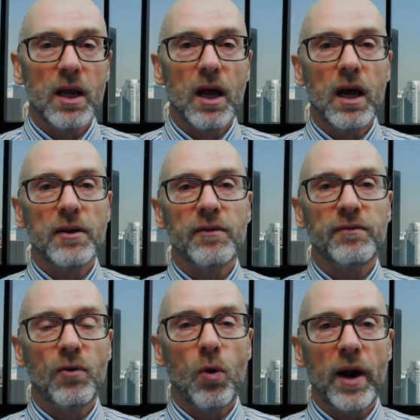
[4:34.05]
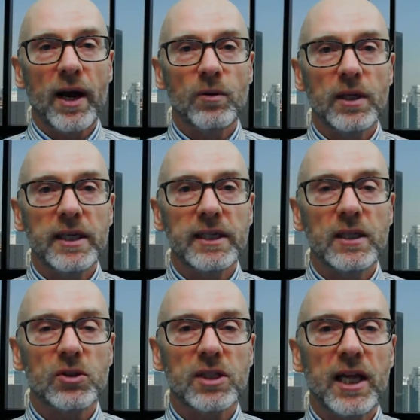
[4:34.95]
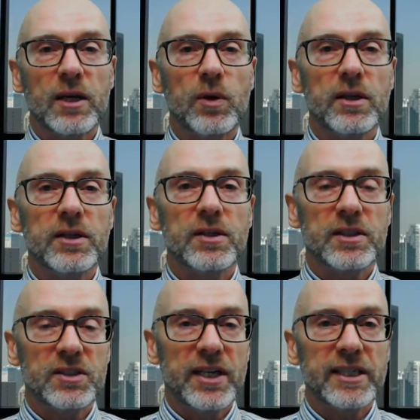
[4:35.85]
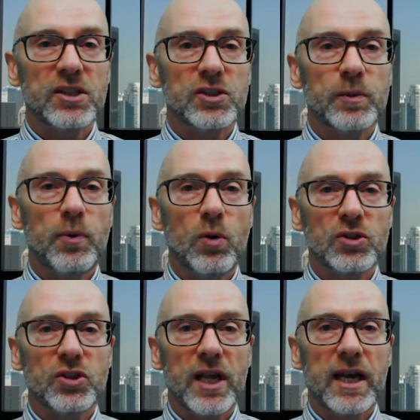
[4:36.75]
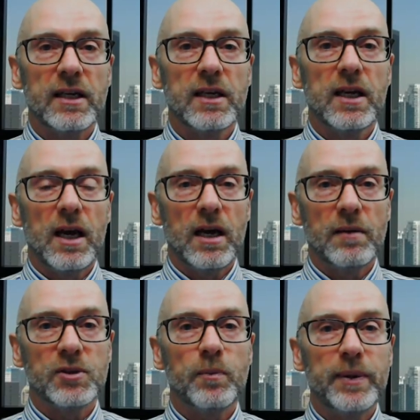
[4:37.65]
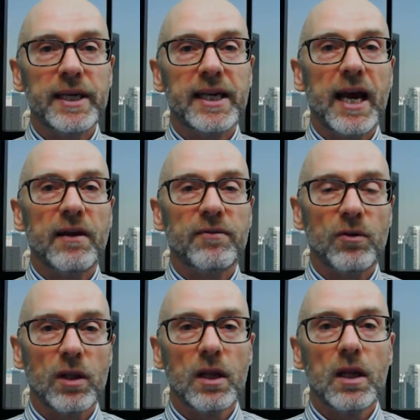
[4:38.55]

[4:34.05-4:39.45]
The 4 hourly looks like we're going to test the supports there, so be careful.